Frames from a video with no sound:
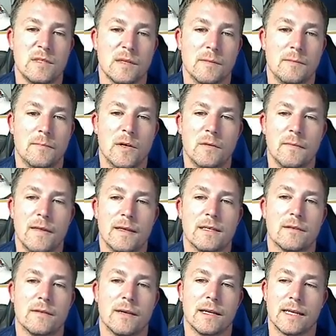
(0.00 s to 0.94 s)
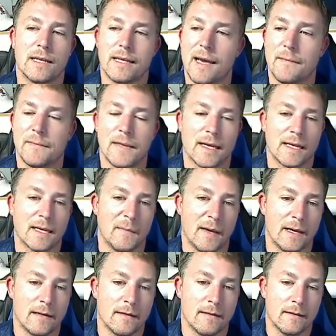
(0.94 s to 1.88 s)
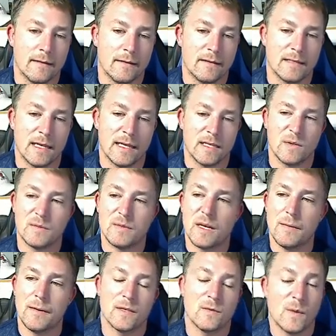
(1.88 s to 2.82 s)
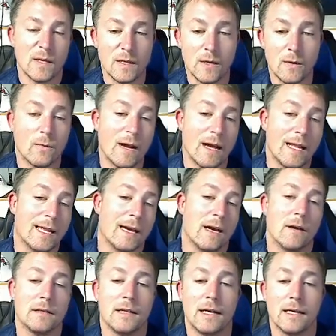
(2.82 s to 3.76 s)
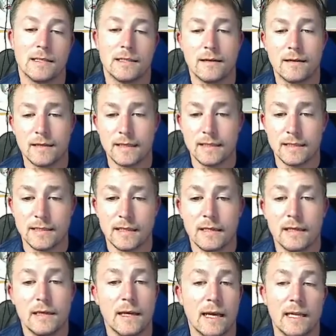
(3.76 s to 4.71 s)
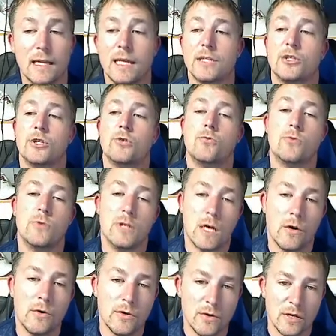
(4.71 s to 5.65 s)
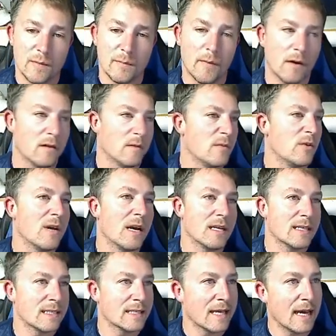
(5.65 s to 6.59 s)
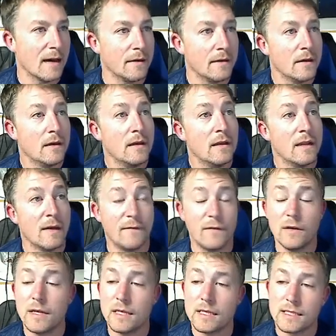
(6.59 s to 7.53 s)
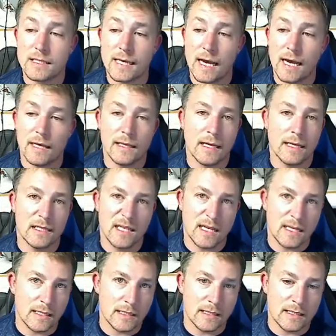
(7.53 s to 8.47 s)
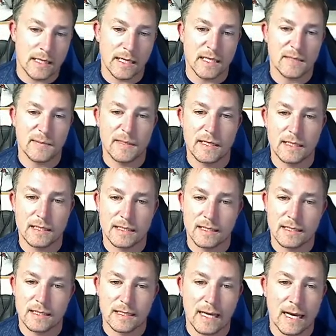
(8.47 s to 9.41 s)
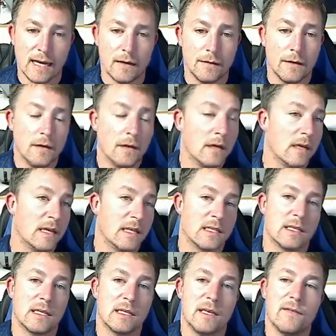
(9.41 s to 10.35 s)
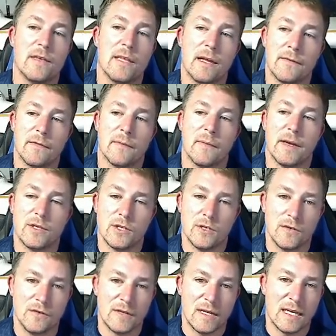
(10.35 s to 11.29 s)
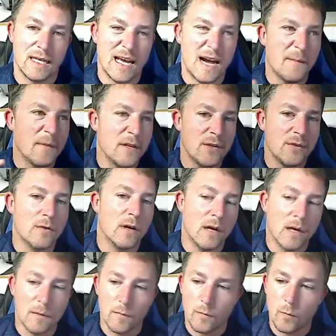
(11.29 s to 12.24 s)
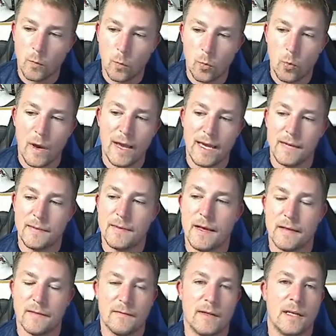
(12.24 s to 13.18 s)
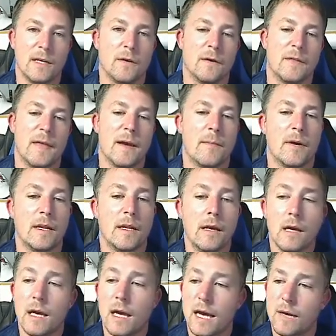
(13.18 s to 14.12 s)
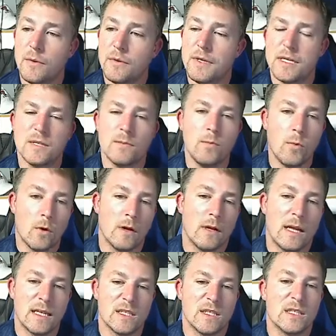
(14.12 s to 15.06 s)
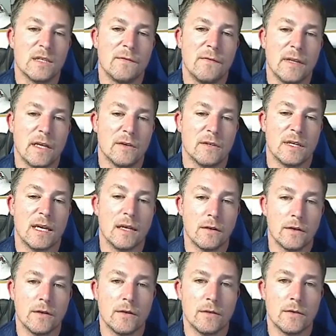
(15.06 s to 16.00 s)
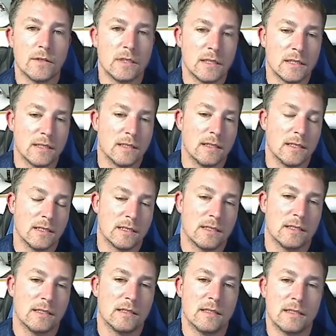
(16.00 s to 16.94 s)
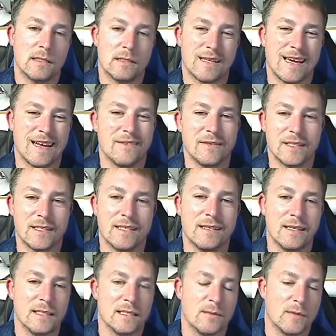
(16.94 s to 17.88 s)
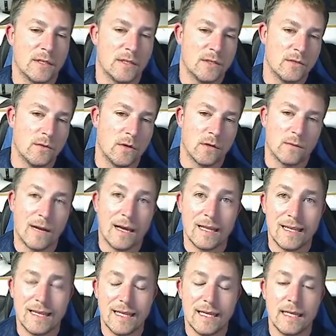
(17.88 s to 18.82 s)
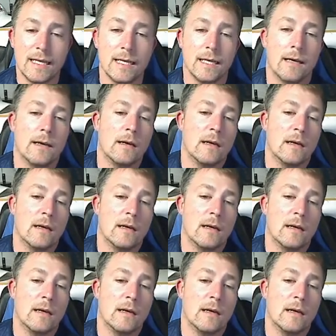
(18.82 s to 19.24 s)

boom, they turned around and capped that commander. So that's what I'm talking about. That's why you don't rally online targets unless you know you can burn them. You got a scout. Now, if you can get a scout, that changes things because a scout is going to give you that information you need. Now, I'm going to do a way in-depth video on that, but and with this more or less is a video that introduced this kind of a series I'm going to do on rally leading.